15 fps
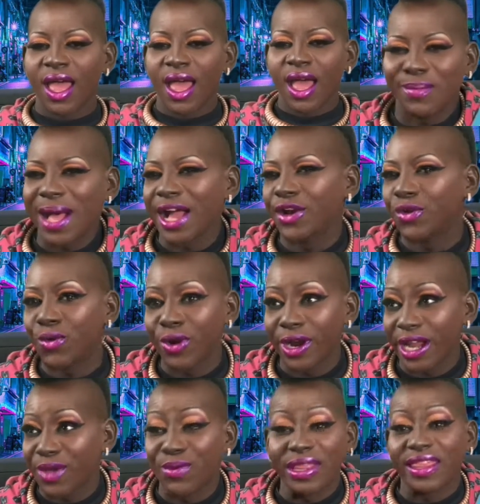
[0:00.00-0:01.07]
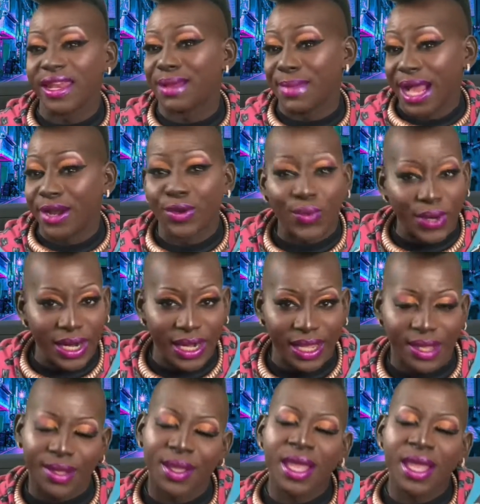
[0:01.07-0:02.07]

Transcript: minority within a minority.